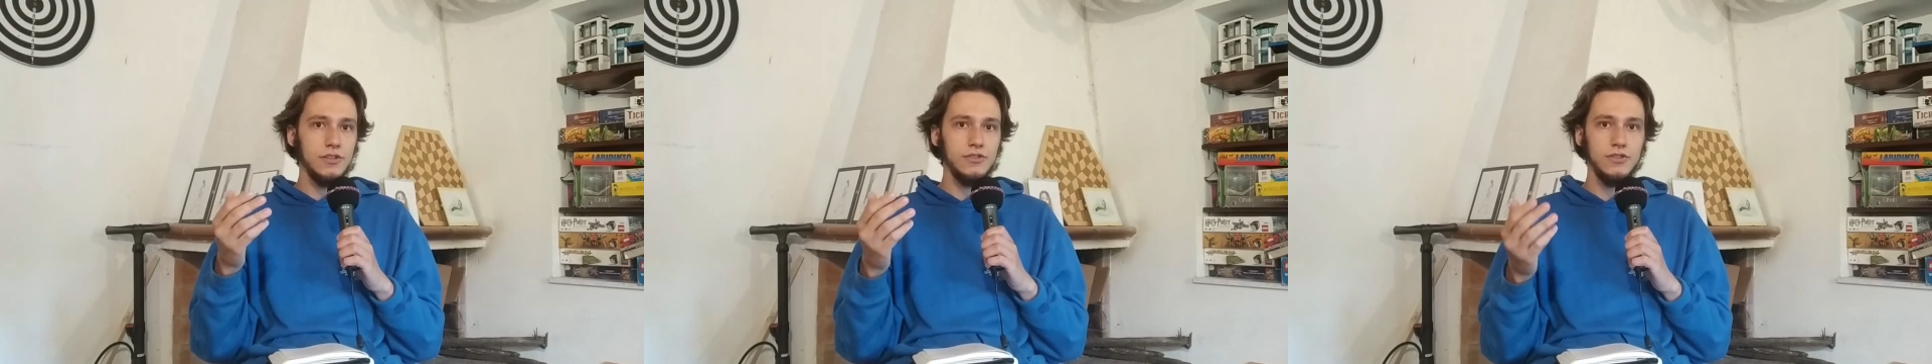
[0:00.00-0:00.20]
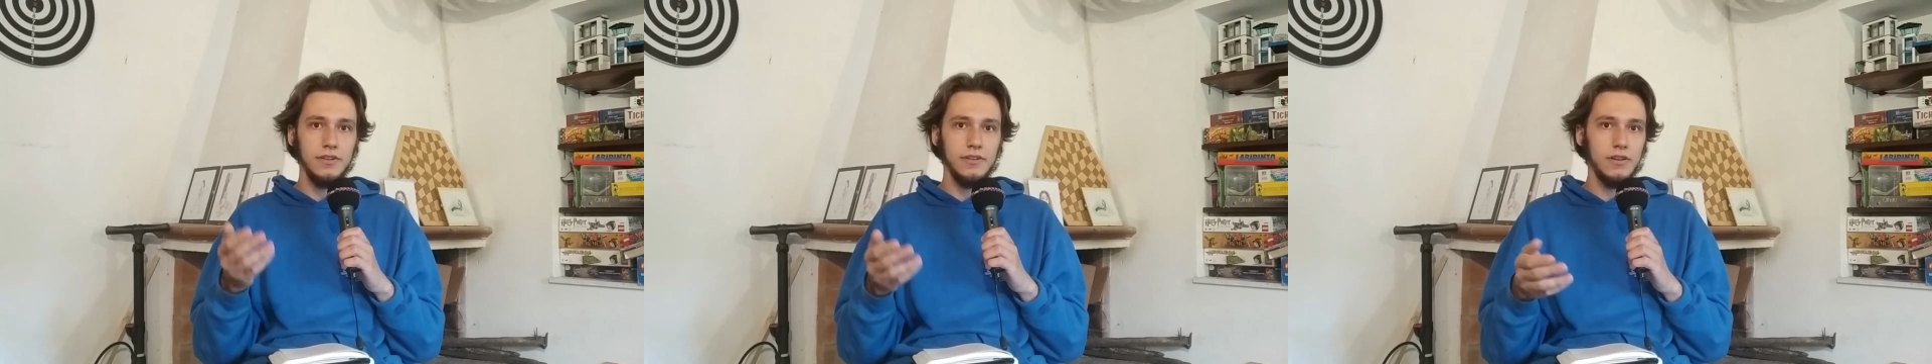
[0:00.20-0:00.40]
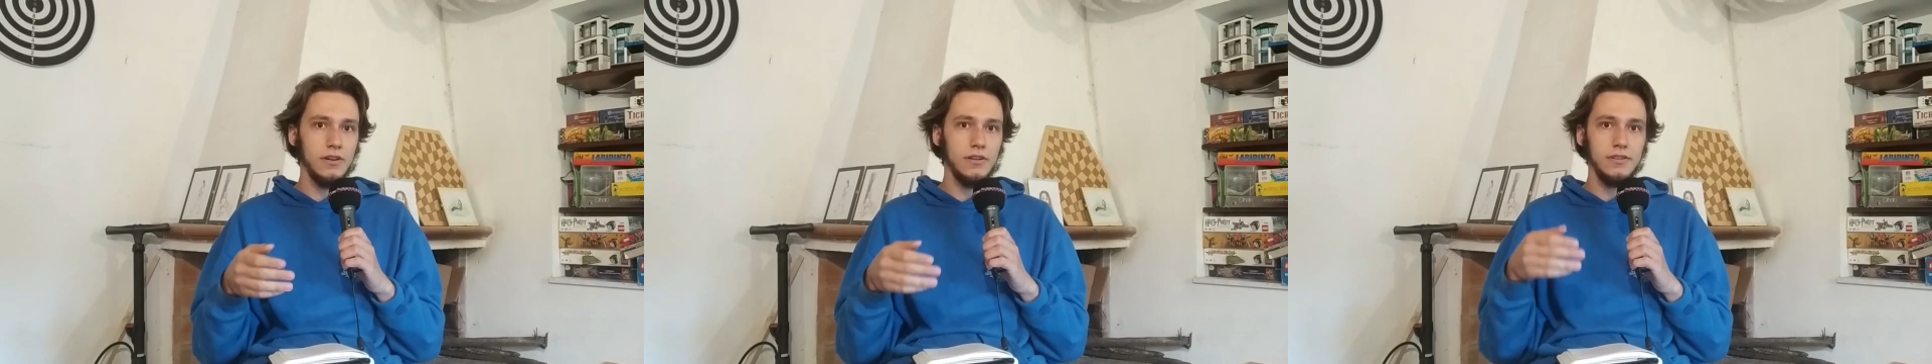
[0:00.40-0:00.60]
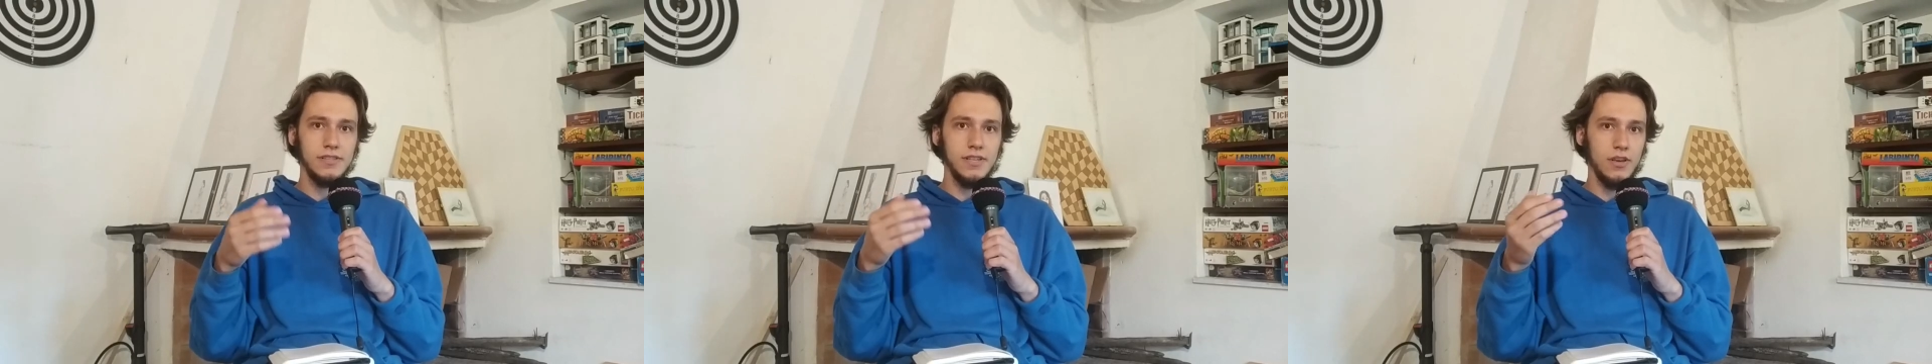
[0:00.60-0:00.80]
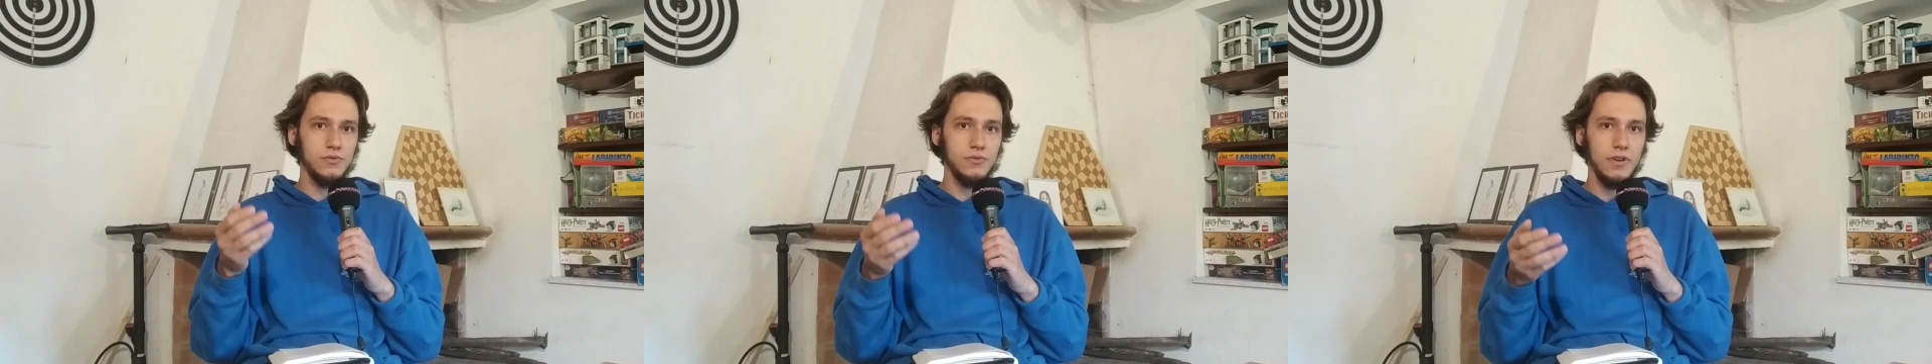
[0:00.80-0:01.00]
gender,
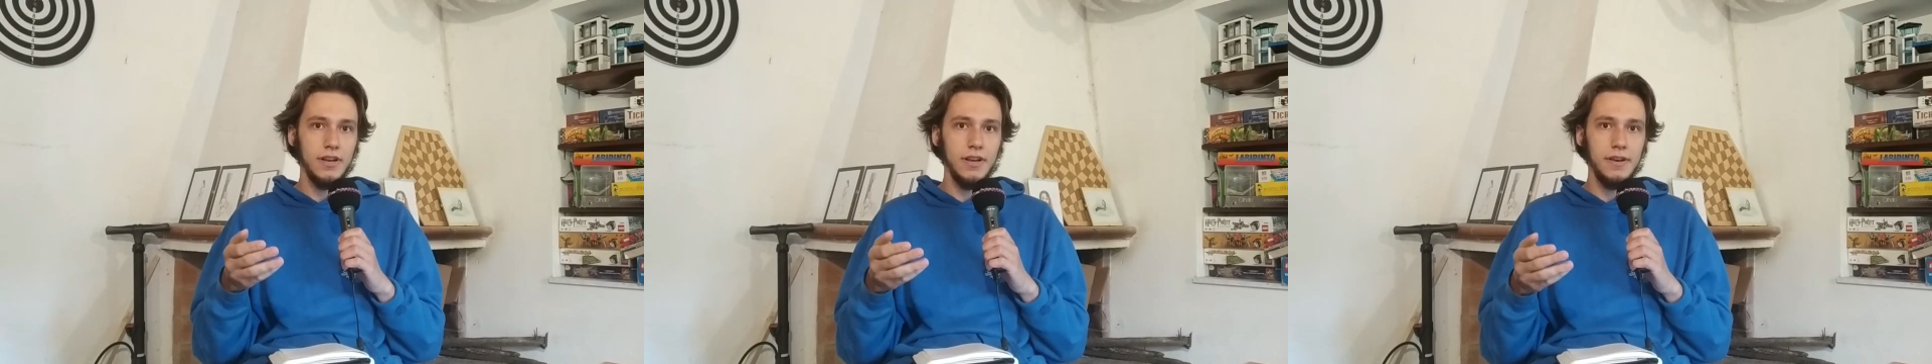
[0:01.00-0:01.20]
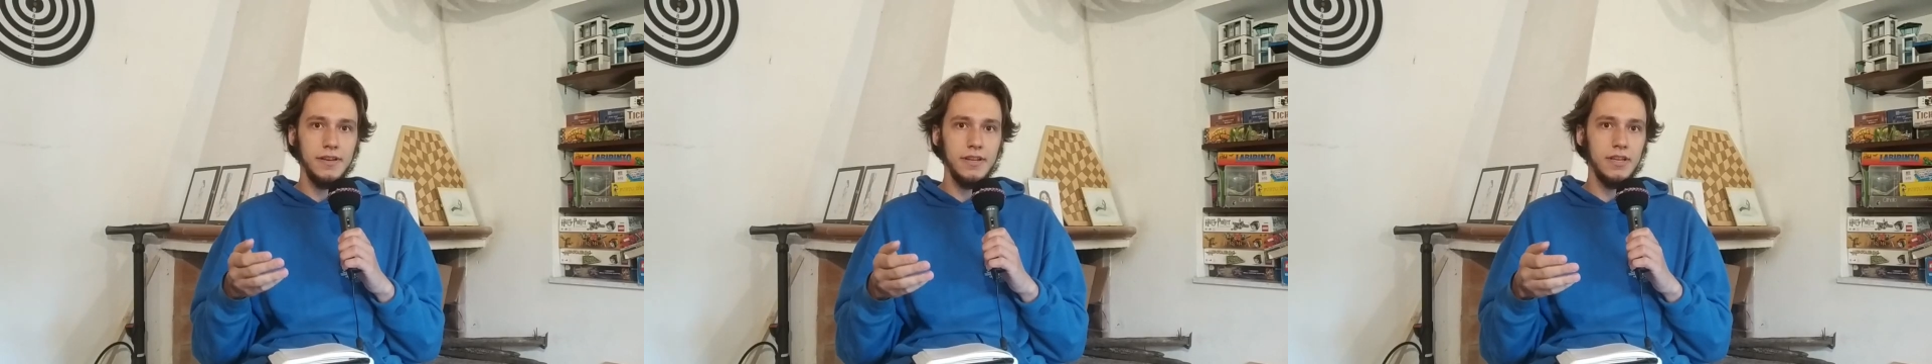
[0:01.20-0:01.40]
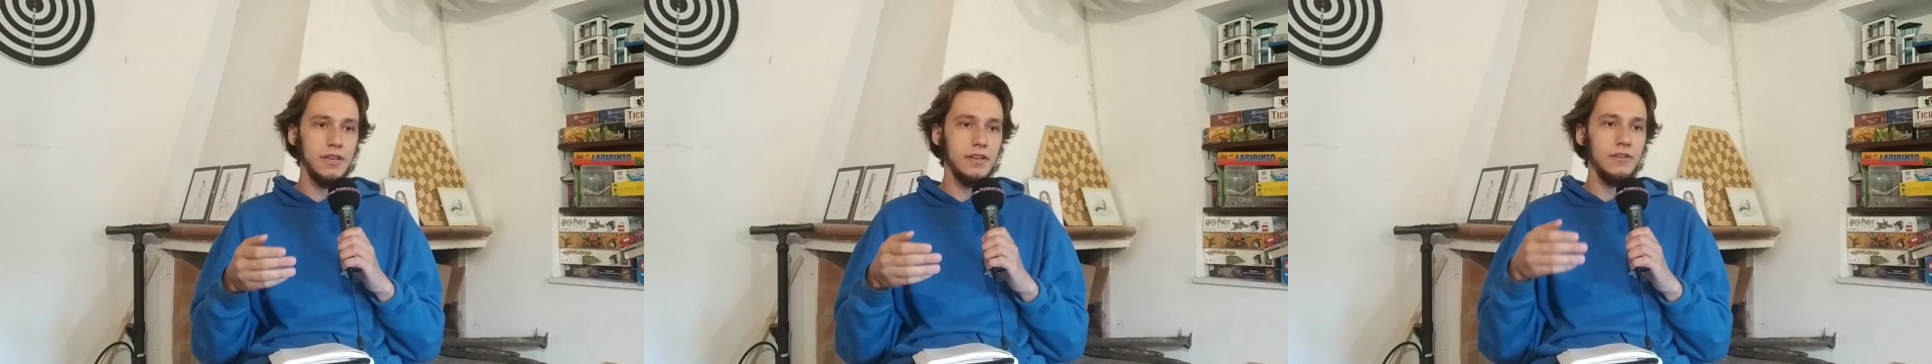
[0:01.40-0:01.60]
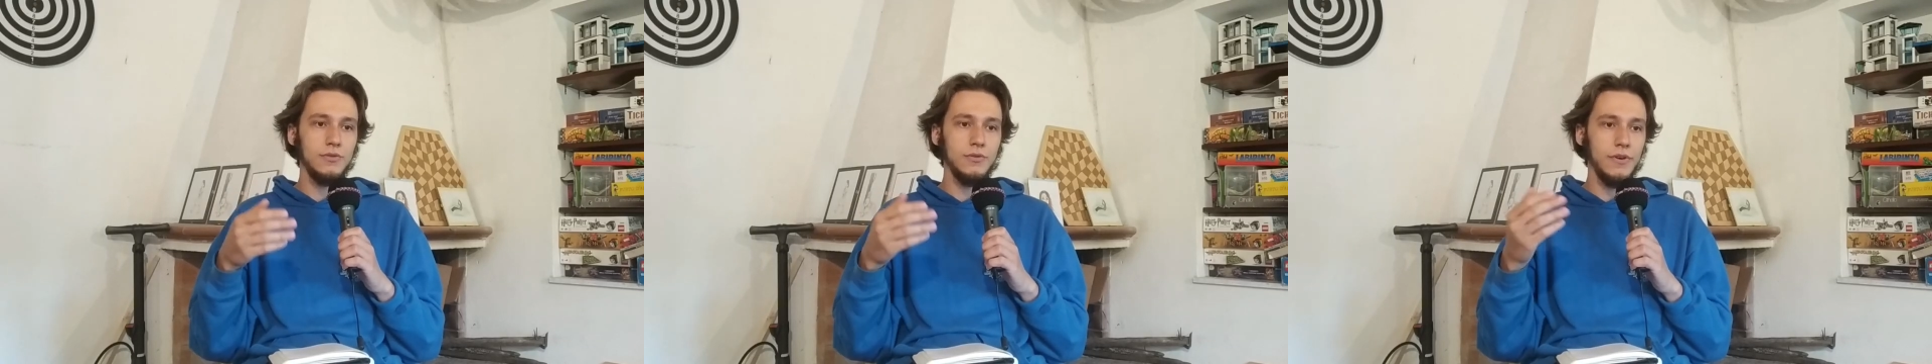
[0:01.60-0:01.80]
sexuality,